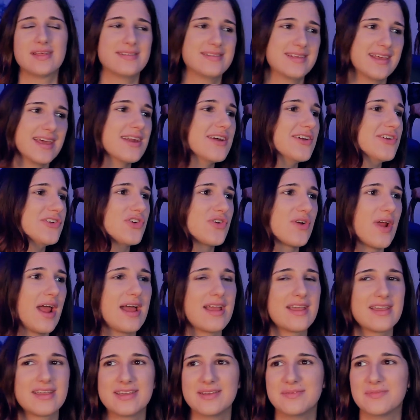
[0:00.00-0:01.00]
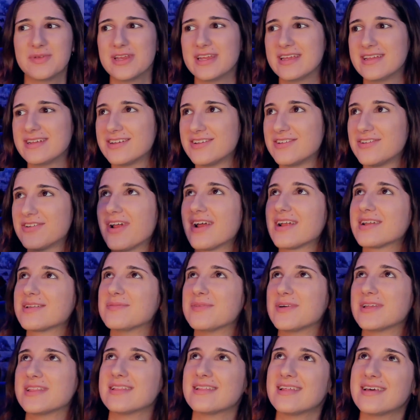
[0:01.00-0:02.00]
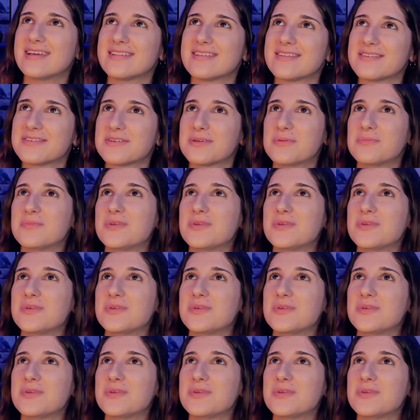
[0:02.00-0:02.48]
let's get on track. I keep getting distracted by the lights. They're so